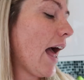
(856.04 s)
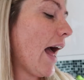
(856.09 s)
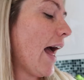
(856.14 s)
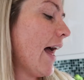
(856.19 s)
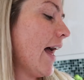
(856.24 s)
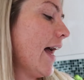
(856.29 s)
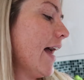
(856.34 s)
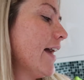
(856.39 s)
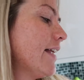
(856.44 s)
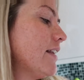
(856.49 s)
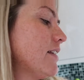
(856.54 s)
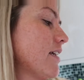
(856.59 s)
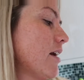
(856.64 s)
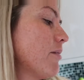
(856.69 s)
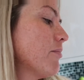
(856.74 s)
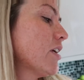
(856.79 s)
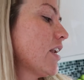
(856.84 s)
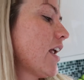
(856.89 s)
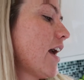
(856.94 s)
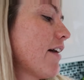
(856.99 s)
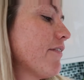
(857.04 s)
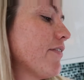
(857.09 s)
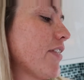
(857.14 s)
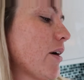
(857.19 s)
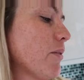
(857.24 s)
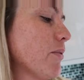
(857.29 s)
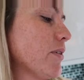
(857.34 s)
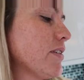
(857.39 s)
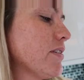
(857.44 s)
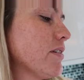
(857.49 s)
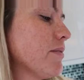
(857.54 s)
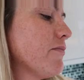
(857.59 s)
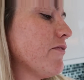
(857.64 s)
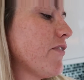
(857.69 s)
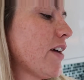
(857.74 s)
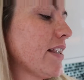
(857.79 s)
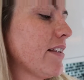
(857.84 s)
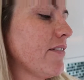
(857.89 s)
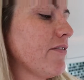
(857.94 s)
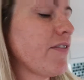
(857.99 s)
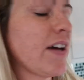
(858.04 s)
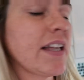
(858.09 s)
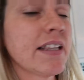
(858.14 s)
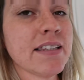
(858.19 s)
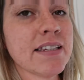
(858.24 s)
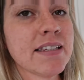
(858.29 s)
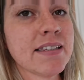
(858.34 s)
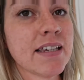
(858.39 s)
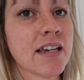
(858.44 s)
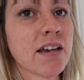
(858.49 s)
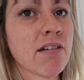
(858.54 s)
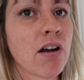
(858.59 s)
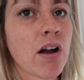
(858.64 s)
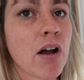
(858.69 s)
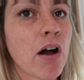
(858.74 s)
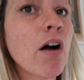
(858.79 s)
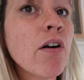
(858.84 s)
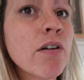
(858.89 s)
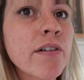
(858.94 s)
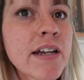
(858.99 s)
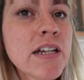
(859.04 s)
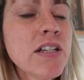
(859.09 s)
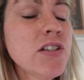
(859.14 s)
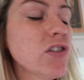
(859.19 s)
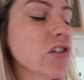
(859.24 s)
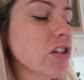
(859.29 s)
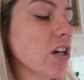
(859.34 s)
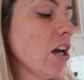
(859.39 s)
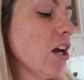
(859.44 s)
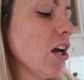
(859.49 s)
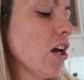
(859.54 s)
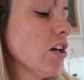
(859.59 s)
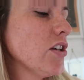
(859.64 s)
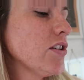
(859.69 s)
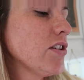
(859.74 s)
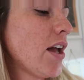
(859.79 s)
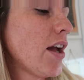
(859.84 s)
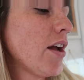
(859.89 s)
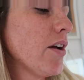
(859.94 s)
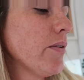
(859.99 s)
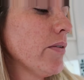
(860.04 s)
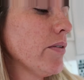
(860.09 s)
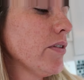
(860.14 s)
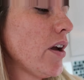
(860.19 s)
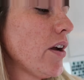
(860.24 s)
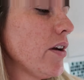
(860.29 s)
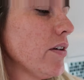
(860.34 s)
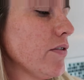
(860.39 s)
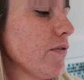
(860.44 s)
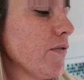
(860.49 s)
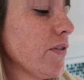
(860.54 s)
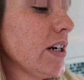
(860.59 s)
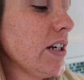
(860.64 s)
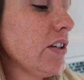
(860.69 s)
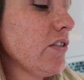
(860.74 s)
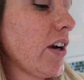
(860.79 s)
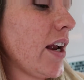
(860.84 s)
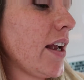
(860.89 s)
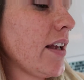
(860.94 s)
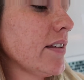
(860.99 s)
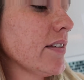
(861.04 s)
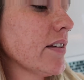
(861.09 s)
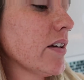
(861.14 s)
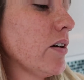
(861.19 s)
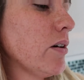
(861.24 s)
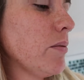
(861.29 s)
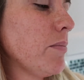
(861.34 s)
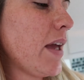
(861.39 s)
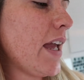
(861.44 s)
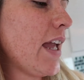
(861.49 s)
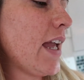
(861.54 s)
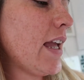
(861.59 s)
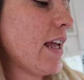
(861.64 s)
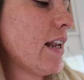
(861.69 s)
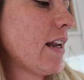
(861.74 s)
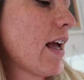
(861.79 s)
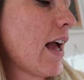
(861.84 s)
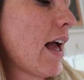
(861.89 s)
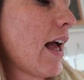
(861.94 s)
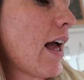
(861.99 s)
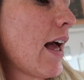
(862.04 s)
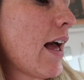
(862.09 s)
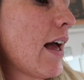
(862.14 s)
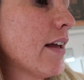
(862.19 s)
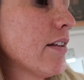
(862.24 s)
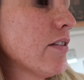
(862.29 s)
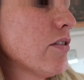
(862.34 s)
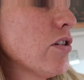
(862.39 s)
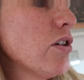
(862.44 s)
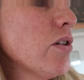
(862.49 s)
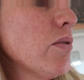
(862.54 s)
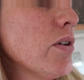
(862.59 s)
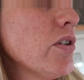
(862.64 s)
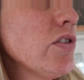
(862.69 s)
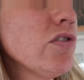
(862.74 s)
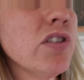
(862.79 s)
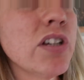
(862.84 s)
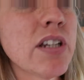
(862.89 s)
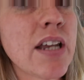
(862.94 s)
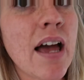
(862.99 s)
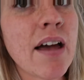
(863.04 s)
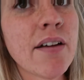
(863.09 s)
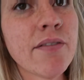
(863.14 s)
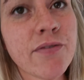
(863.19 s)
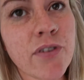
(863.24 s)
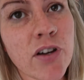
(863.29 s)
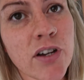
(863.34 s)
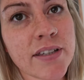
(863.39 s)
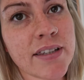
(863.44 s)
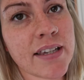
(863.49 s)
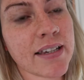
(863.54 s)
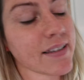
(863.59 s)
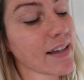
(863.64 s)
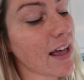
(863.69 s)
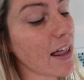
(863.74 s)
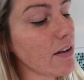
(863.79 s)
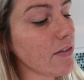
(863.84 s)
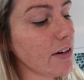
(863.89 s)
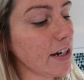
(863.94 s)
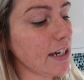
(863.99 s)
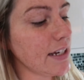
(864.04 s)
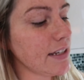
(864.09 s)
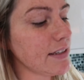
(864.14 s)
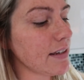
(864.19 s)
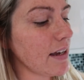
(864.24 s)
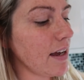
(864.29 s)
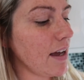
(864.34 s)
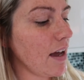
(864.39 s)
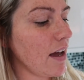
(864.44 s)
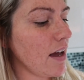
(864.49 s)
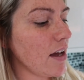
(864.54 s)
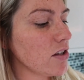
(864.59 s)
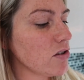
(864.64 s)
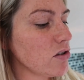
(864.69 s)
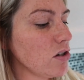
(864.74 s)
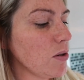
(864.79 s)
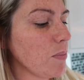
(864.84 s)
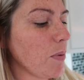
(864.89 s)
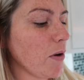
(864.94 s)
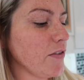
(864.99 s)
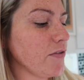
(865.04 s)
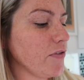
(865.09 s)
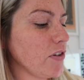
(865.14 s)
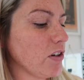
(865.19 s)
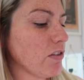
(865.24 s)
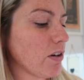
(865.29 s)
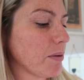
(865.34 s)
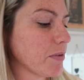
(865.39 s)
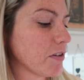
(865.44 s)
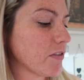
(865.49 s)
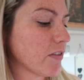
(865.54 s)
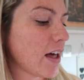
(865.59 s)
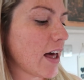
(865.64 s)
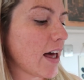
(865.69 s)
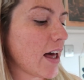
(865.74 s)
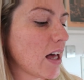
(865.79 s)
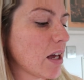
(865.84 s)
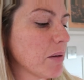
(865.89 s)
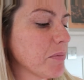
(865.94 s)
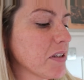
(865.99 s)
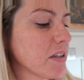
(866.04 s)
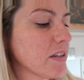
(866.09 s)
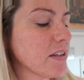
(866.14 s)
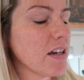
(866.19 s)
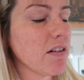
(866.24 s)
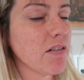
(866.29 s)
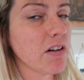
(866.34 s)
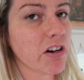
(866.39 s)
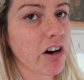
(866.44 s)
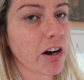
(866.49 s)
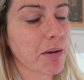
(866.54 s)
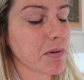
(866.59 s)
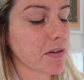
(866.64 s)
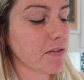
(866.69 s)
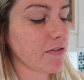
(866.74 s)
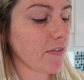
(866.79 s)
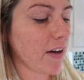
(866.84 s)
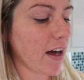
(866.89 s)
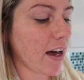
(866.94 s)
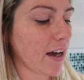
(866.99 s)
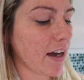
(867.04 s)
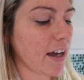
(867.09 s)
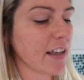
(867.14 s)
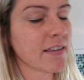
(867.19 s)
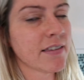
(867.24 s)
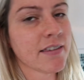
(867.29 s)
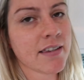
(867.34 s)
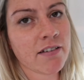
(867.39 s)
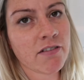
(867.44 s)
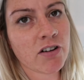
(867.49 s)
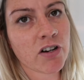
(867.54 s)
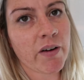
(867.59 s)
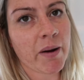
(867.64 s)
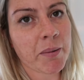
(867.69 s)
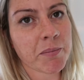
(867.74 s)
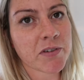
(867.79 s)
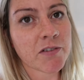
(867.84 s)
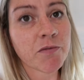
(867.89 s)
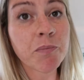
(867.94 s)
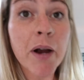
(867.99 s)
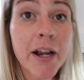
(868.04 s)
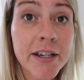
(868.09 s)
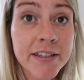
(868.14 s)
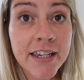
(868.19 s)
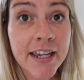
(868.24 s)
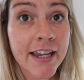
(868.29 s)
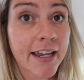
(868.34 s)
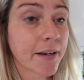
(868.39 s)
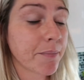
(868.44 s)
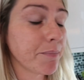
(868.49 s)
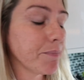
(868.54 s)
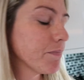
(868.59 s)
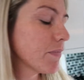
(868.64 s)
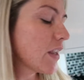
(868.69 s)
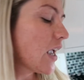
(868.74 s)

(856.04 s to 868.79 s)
and I'm gonna have that with some Fanta Zero Orange. So those 3 drinks come in at 246 calories, 2.3 grams of carbs, 0 grams of fat, and 0 grams of protein.